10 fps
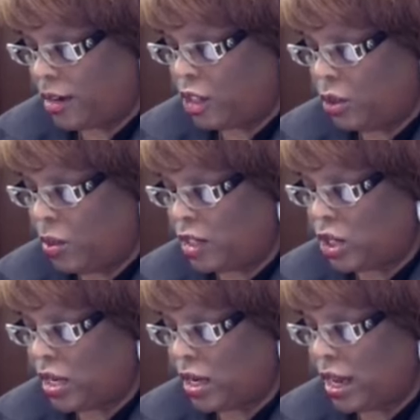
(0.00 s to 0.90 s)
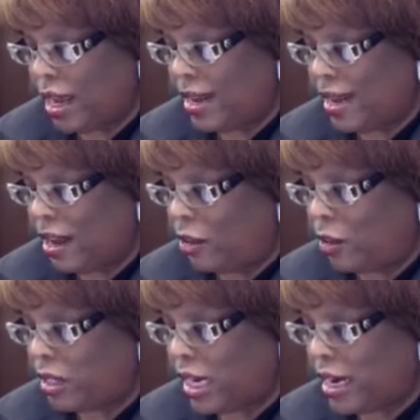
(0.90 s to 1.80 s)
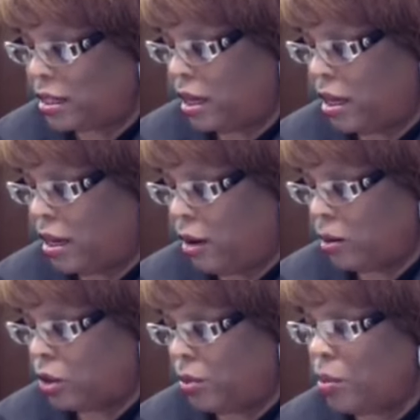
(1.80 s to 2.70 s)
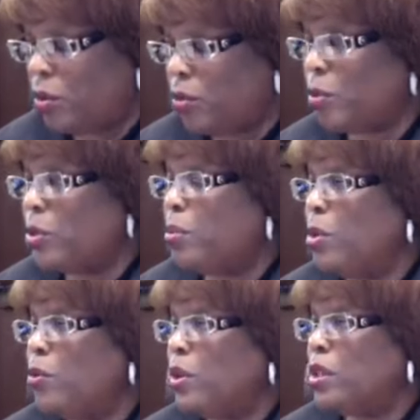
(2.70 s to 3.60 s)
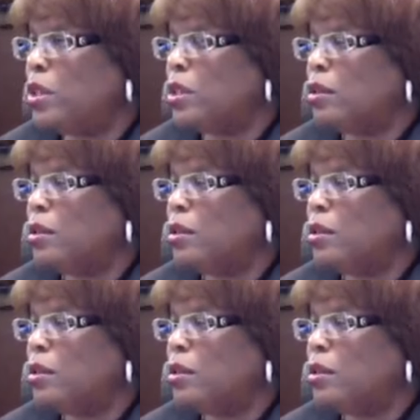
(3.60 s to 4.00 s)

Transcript: Because you mentioned any other dates unknown to movement. movement.